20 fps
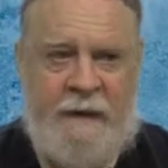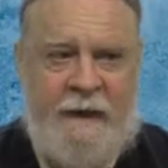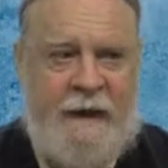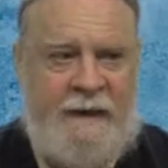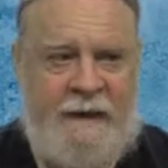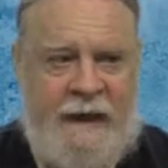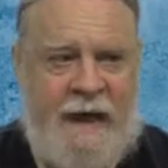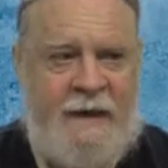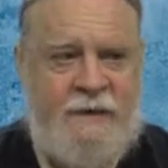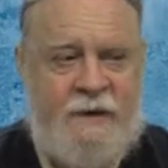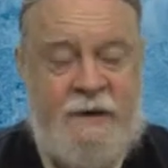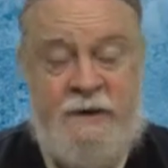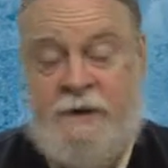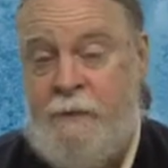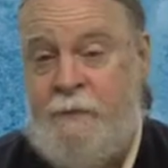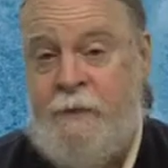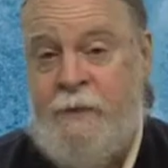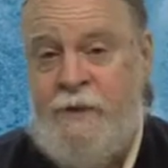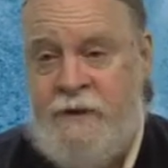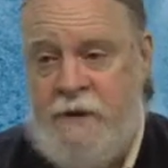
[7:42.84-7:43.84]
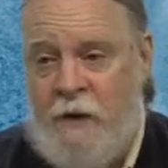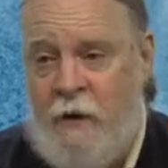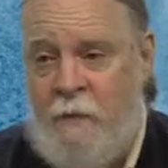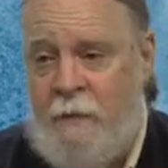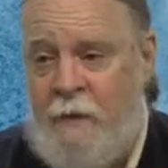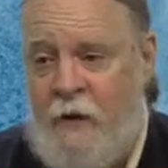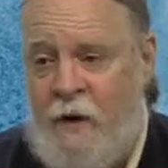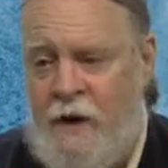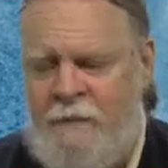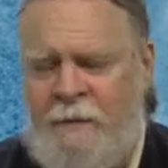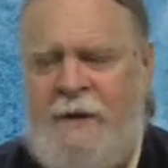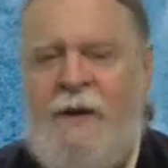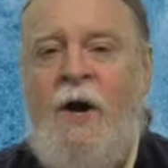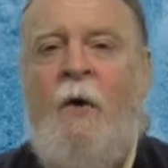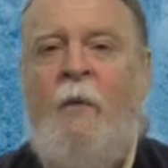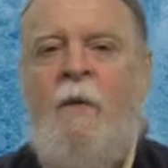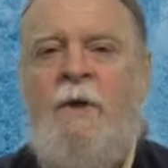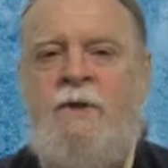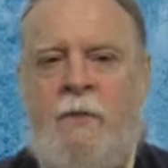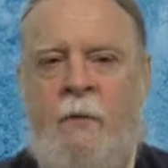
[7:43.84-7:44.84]
And again, the slippery slope argument
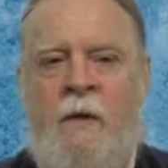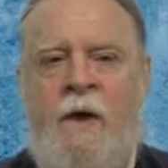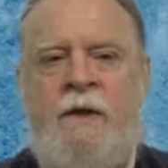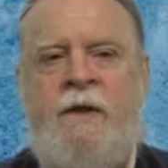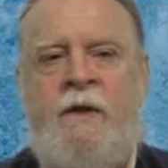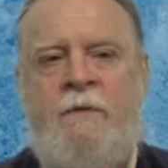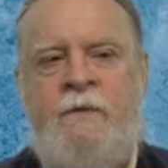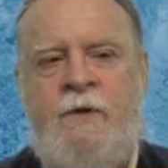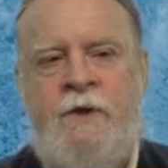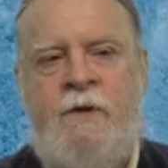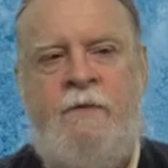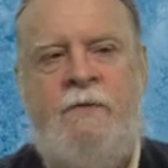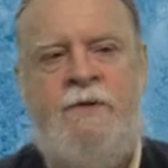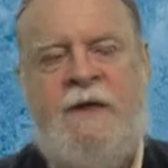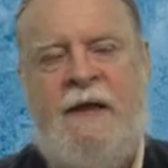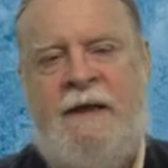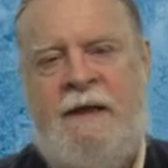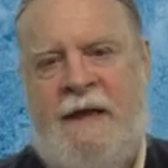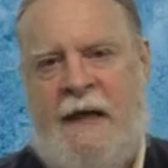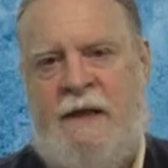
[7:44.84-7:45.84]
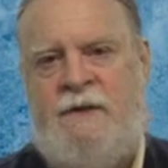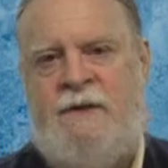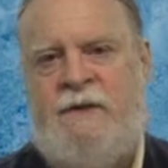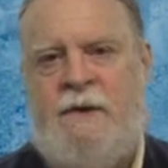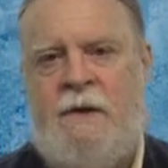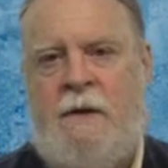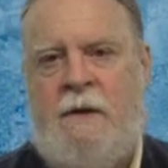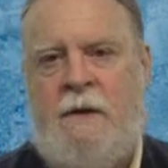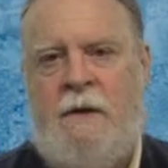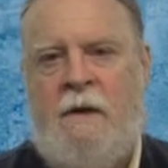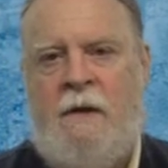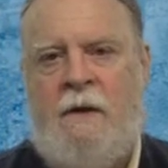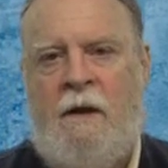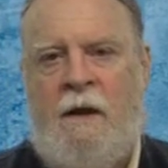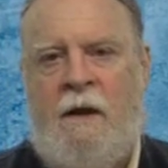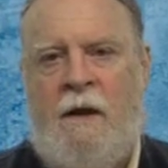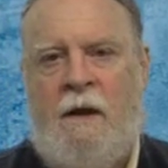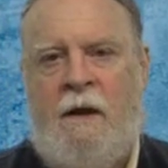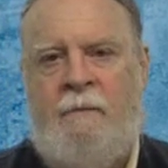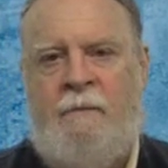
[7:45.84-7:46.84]
was one that used against,
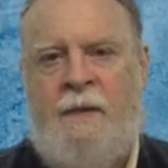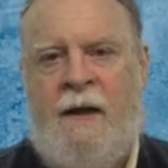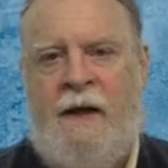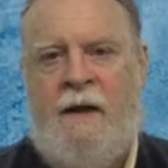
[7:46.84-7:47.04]
uh,